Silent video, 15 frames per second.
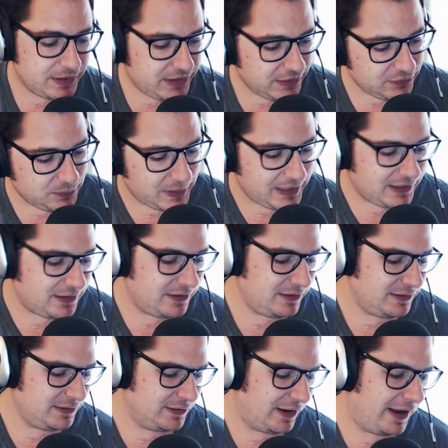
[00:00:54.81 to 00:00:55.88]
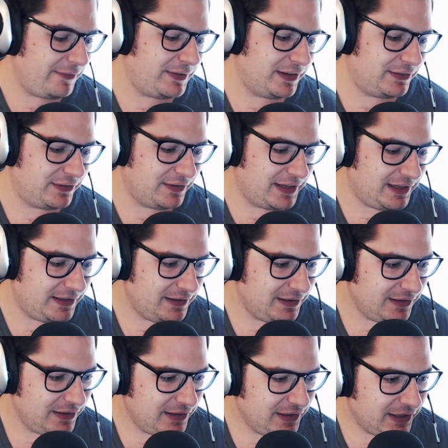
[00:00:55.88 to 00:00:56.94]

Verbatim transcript: But this week, obviously,